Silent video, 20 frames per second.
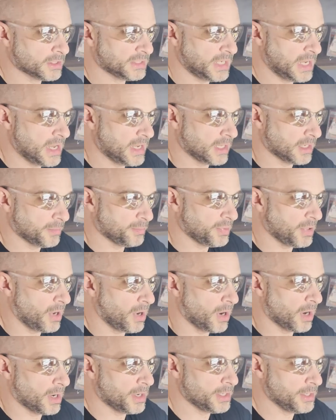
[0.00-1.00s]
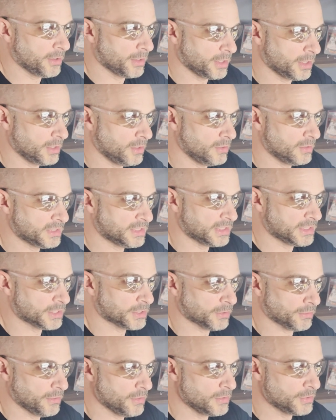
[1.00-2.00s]
taken apart, you're gonna use this
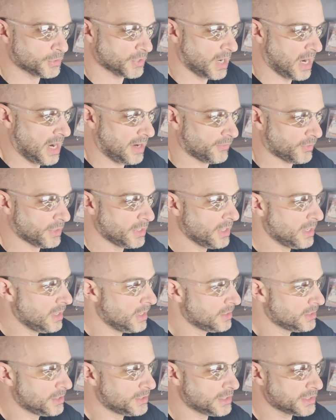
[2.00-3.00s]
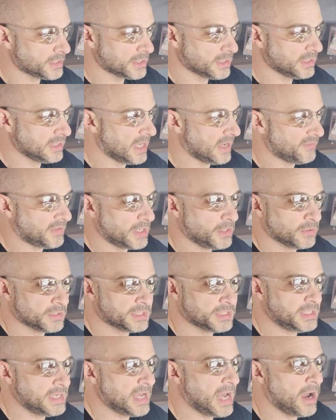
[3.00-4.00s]
screwdriver to just lift, and you'll
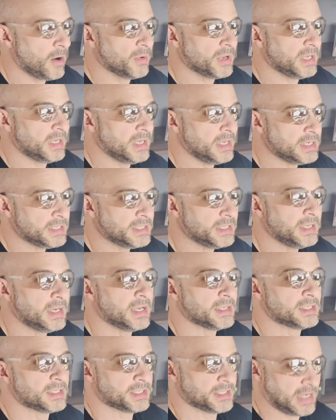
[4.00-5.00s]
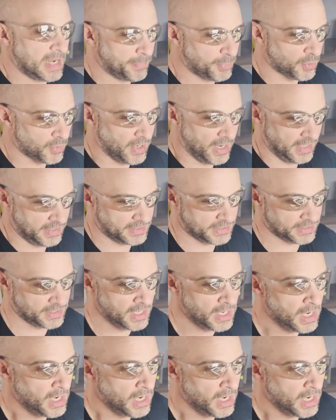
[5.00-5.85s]
see how easy it separates.